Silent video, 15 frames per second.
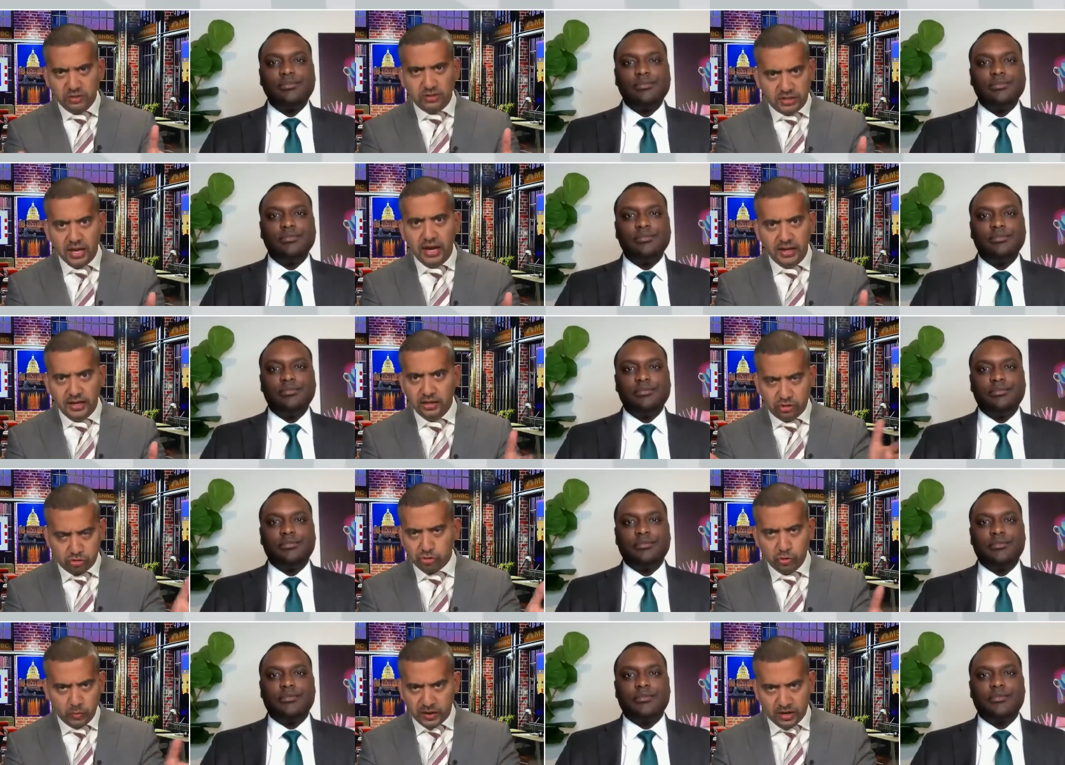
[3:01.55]
Speaker 1: you say, is
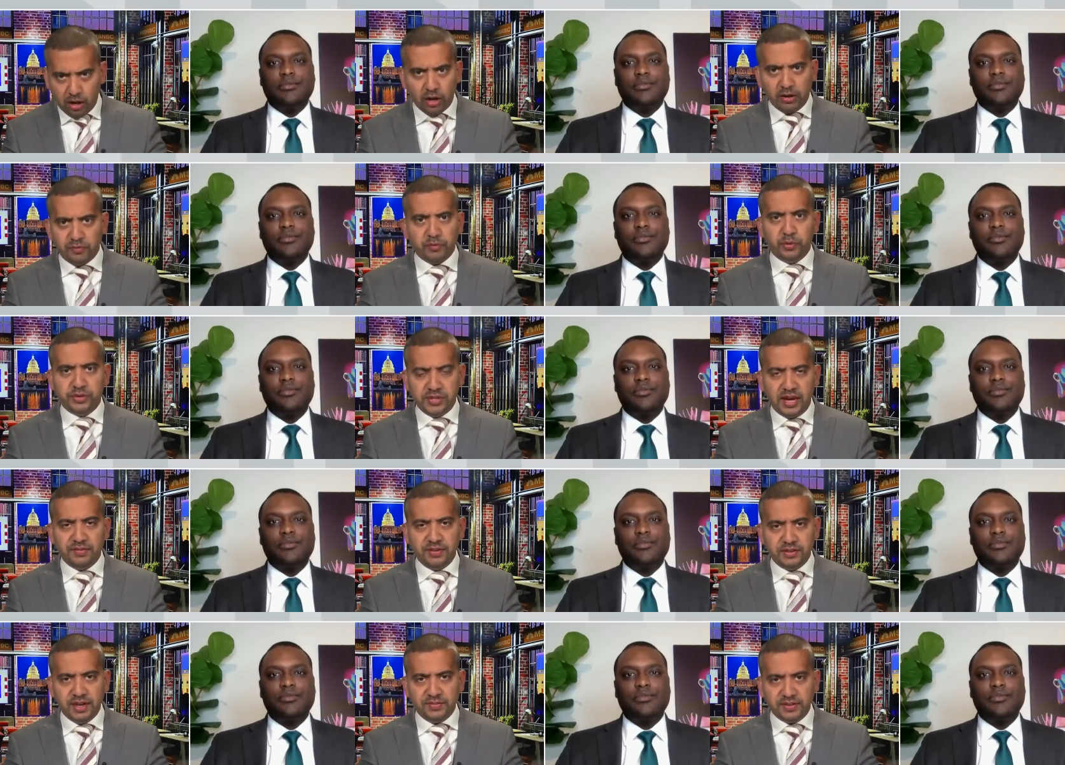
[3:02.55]
true. We can't afford to have a
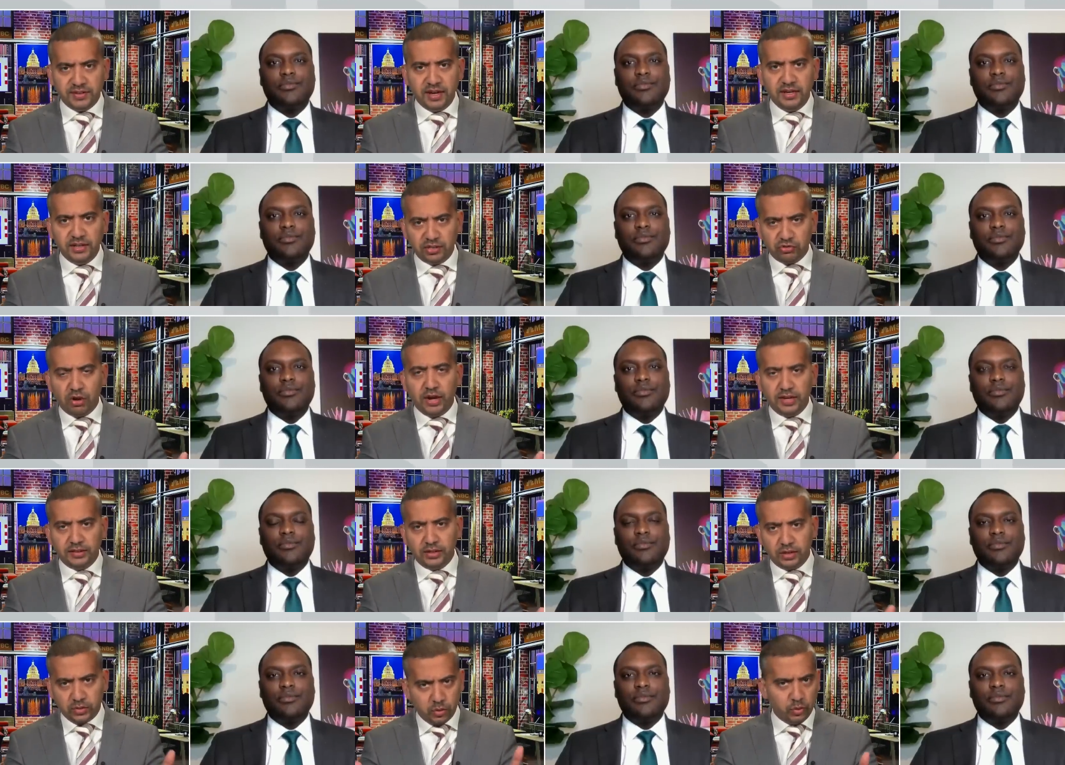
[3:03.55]
devastating strike
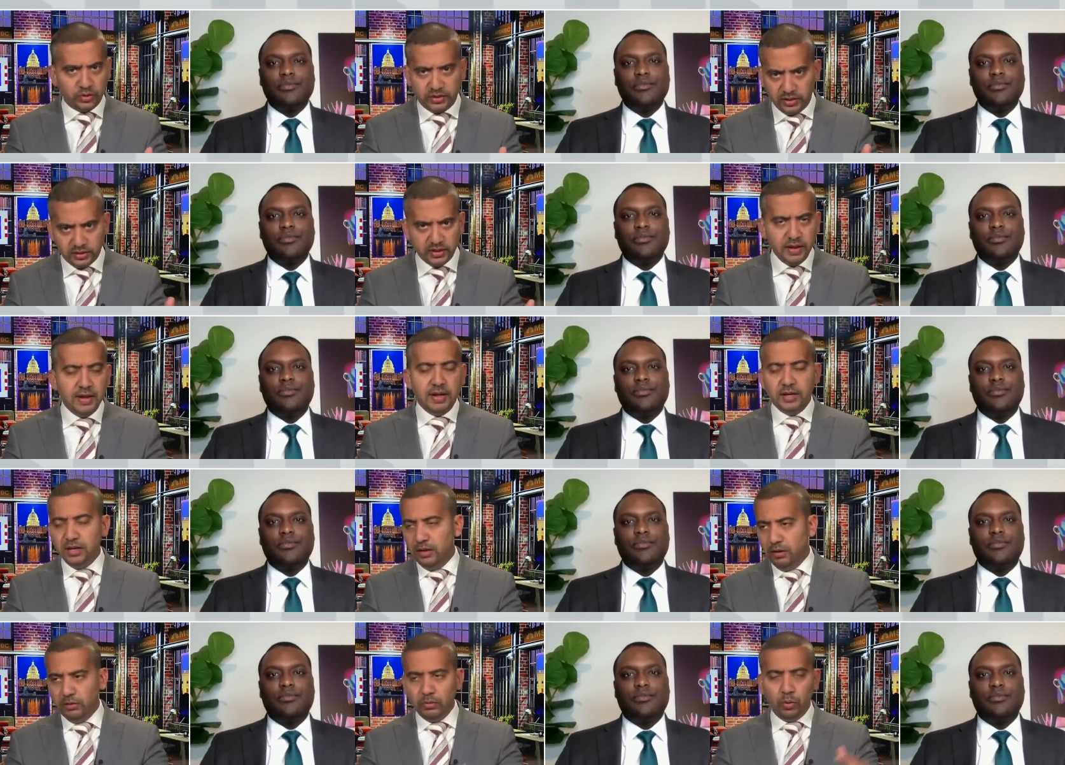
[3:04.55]
that causes, you
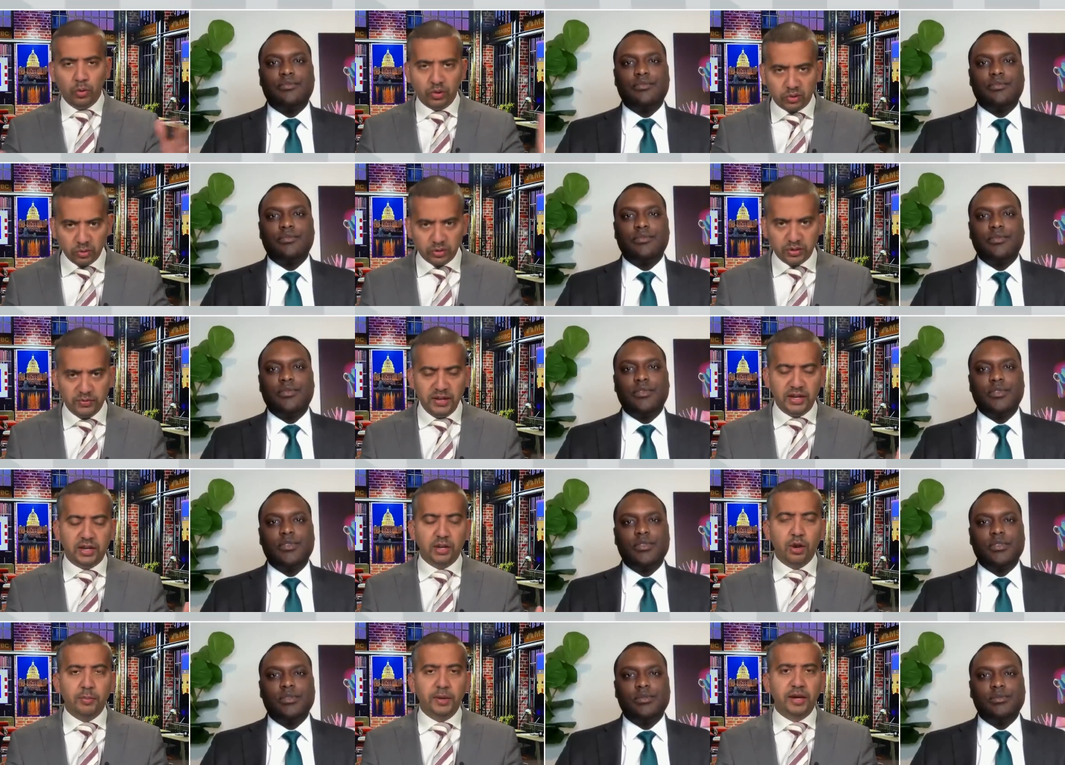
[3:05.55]
know, all sorts of
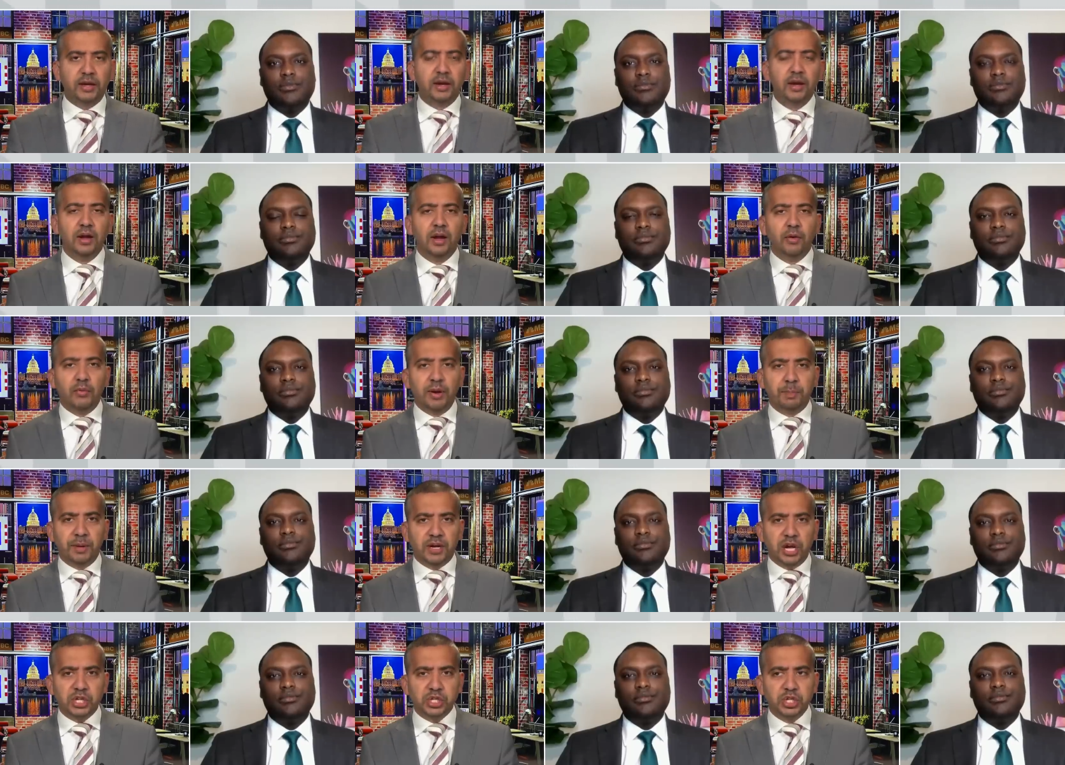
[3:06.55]
economic
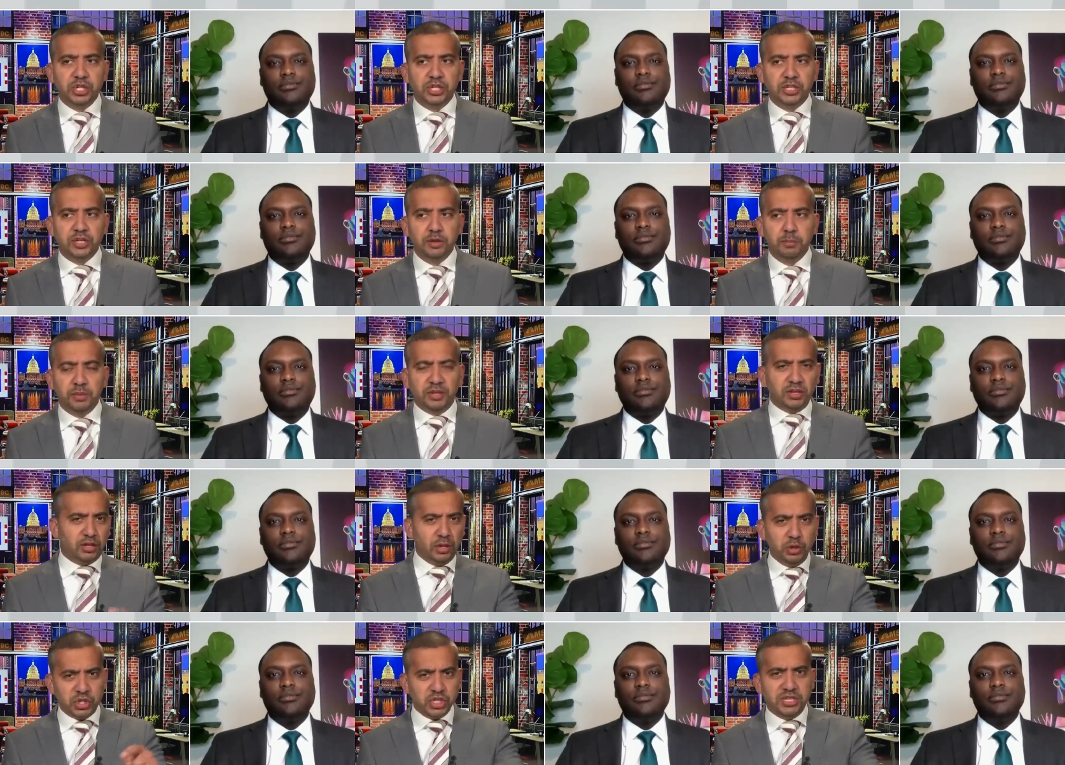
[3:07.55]
repercussions. But the
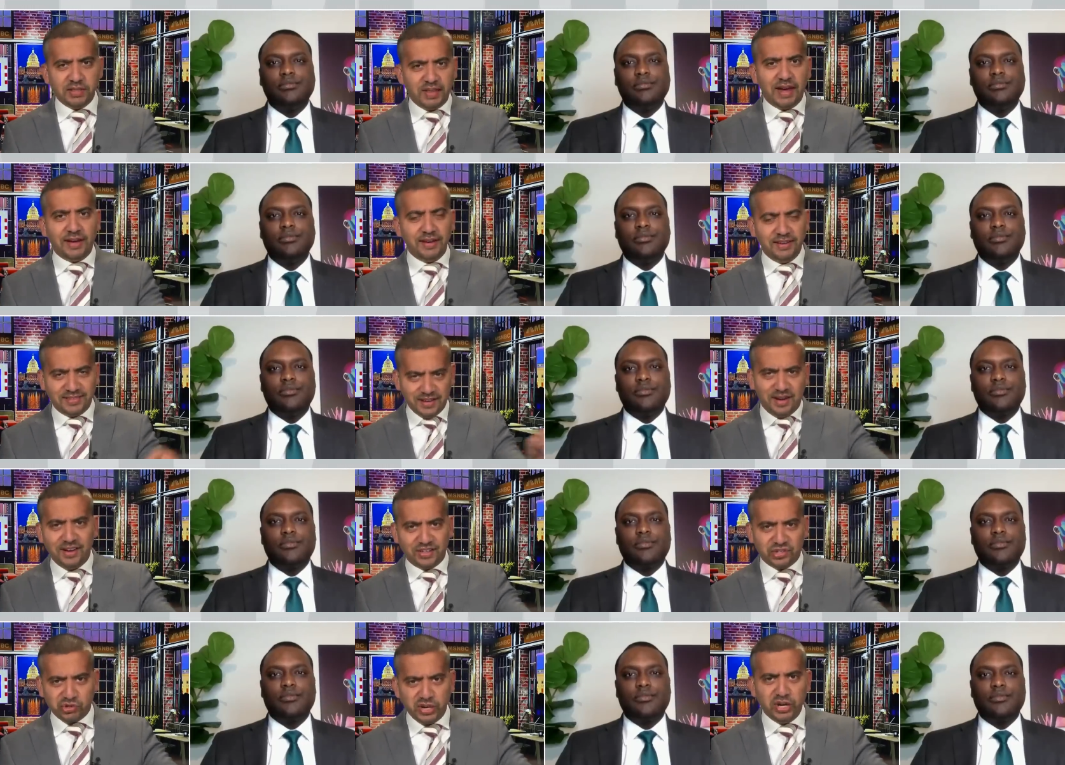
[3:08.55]
solution to that is to
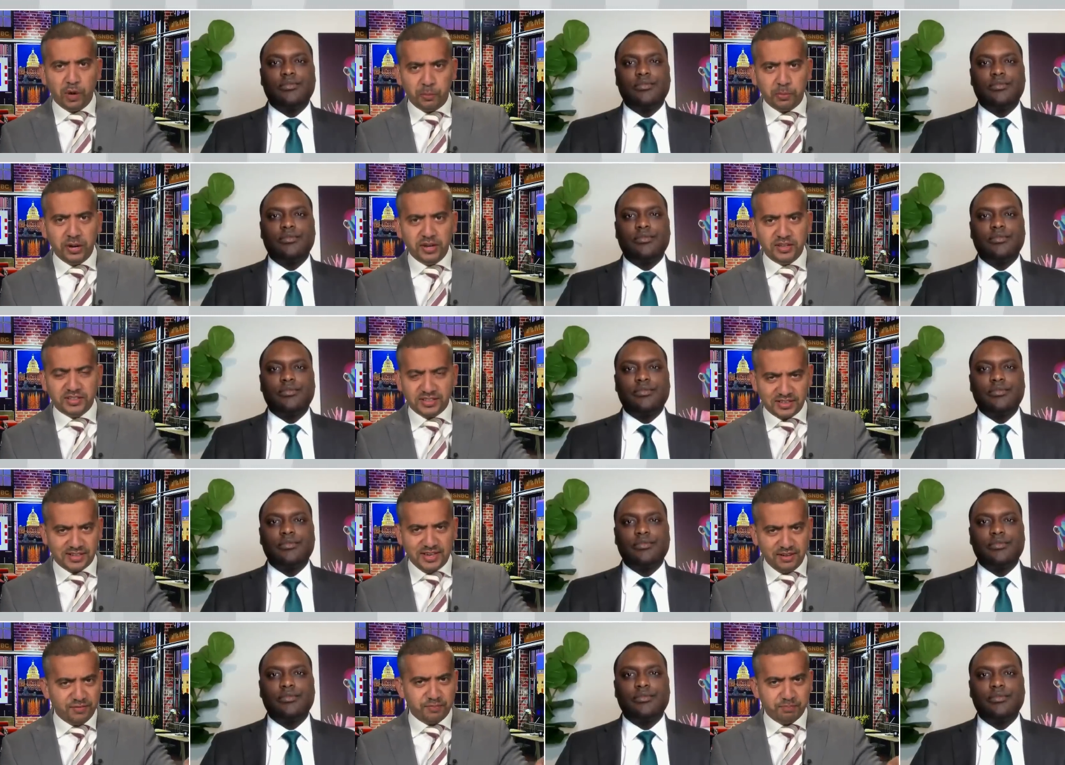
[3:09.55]
ask train operators to
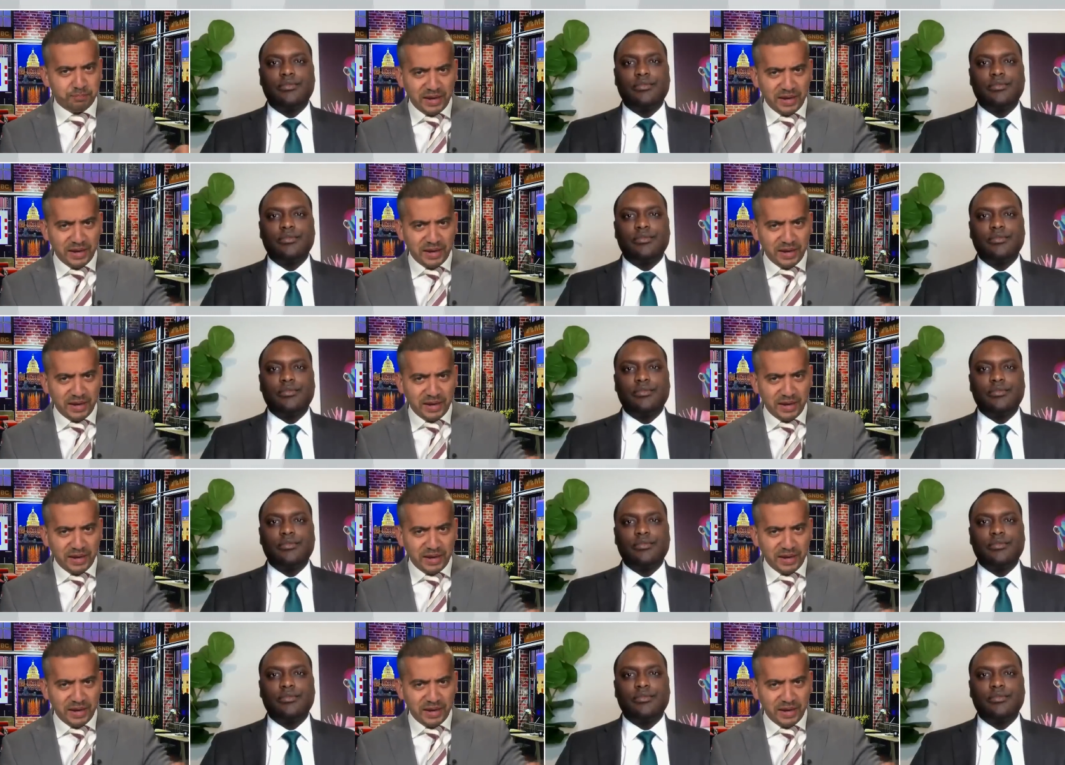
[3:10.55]
give